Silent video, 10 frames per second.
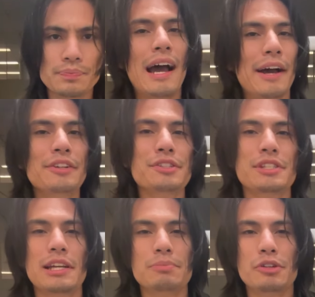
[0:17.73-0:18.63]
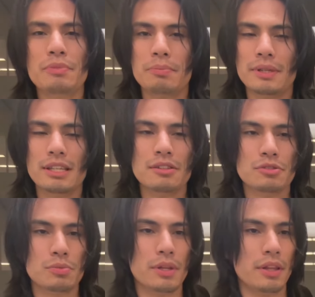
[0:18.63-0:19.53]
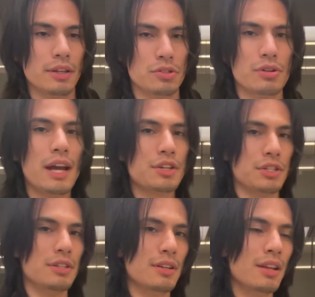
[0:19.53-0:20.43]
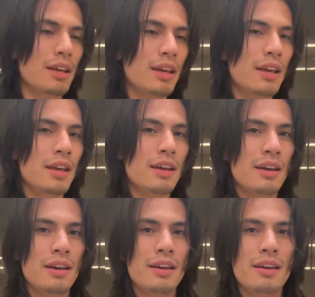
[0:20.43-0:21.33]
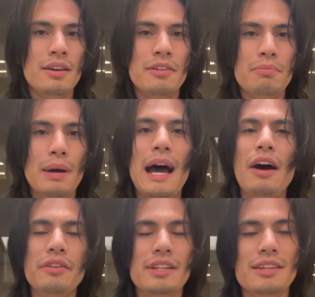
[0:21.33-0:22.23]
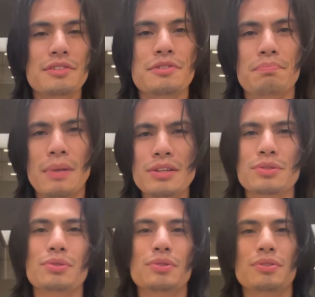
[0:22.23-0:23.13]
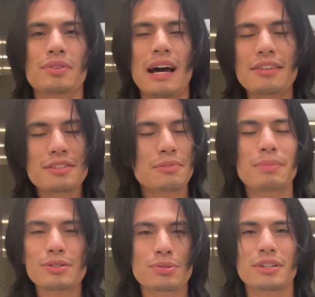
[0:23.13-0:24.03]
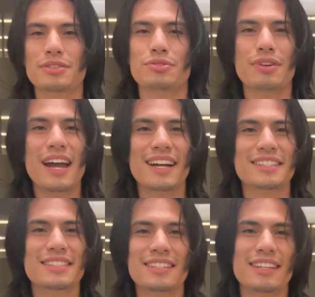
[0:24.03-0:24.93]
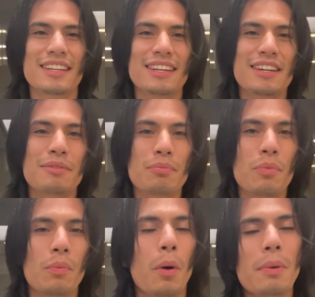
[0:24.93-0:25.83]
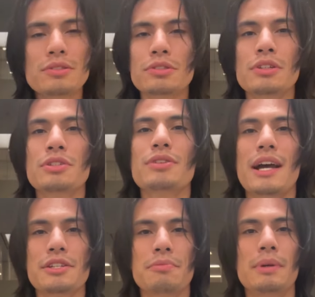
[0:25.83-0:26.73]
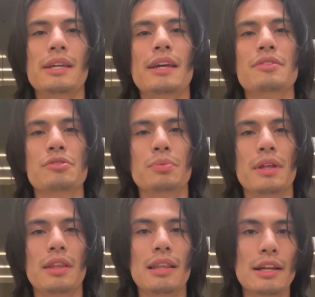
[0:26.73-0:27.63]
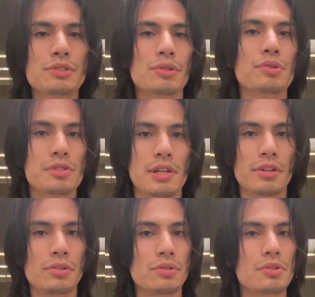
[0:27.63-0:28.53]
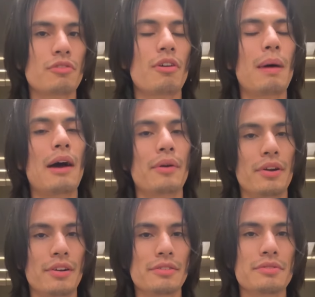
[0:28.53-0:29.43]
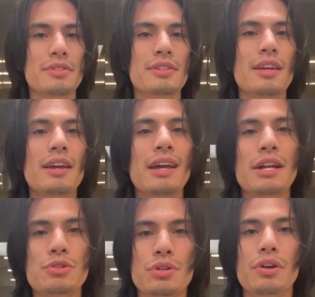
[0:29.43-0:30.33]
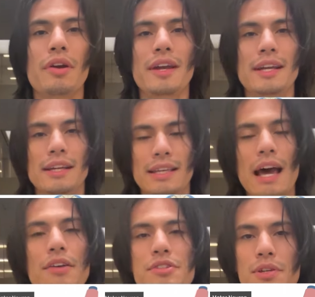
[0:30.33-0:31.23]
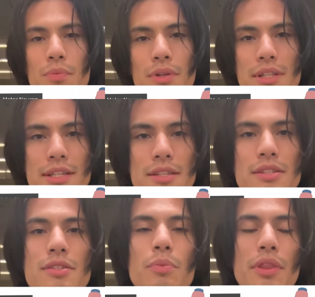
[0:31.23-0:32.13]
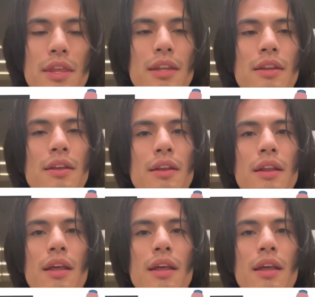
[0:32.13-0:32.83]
I understand movement begins with contraction, but how does a muscle contract? Well, muscle contraction begins with electrical signals from our nerves, triggering calcium release within